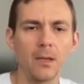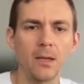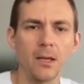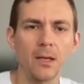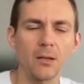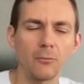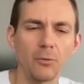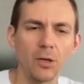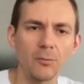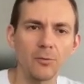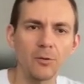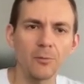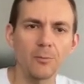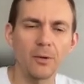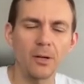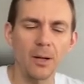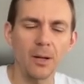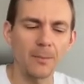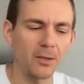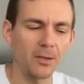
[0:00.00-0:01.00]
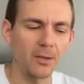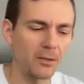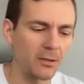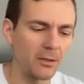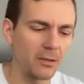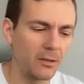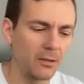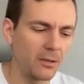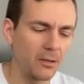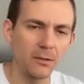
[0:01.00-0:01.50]
And one more
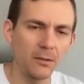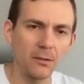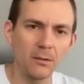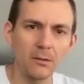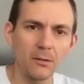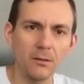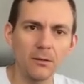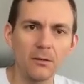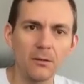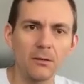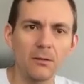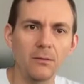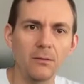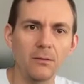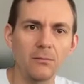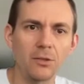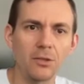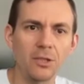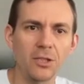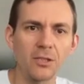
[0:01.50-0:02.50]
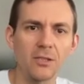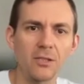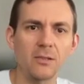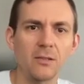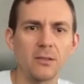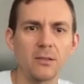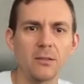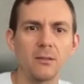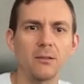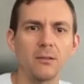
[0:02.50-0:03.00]
parameter which is
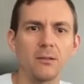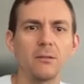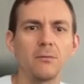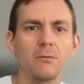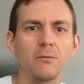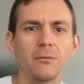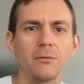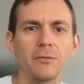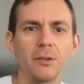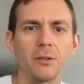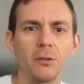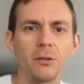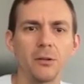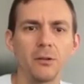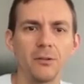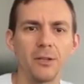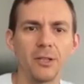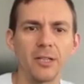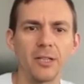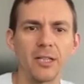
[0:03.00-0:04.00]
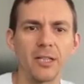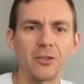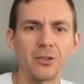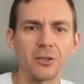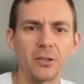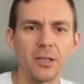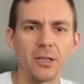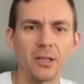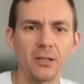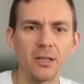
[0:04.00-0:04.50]
what we call the
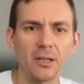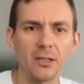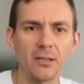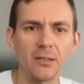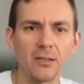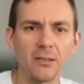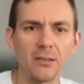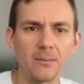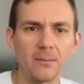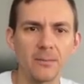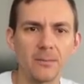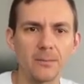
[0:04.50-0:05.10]
retention index,